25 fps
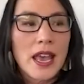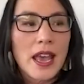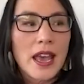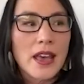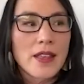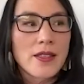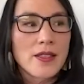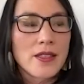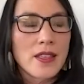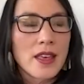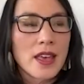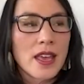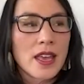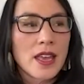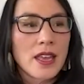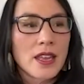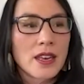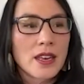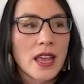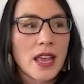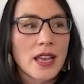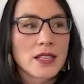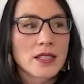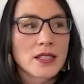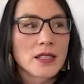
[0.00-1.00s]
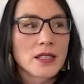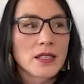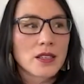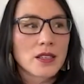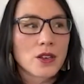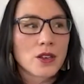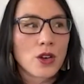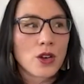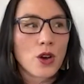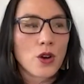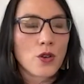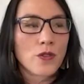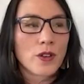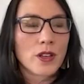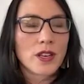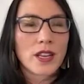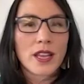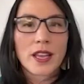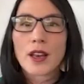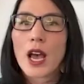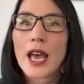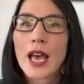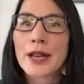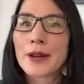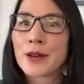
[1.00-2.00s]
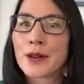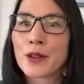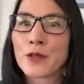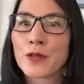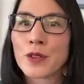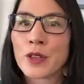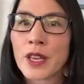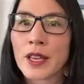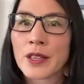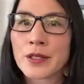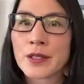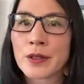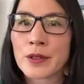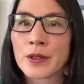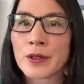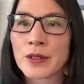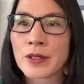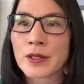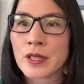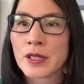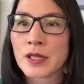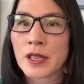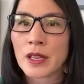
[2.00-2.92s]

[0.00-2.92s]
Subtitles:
And then as COVID hit, I don't know if you guys know, there's this